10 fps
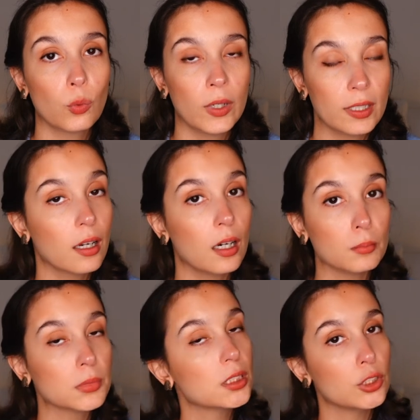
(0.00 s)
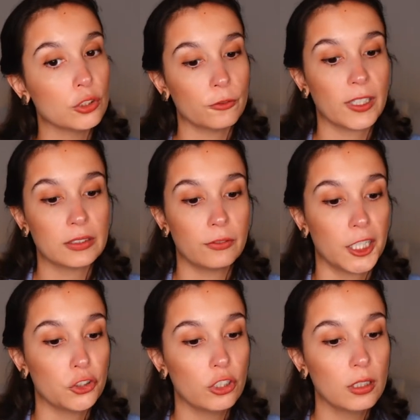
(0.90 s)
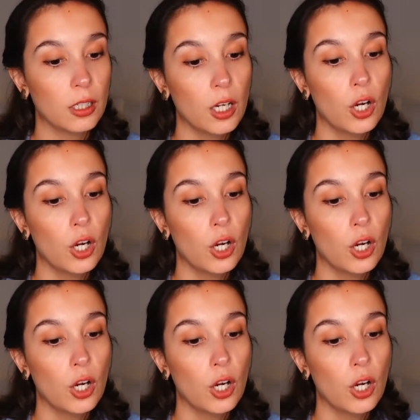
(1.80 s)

when it comes to fast fashion.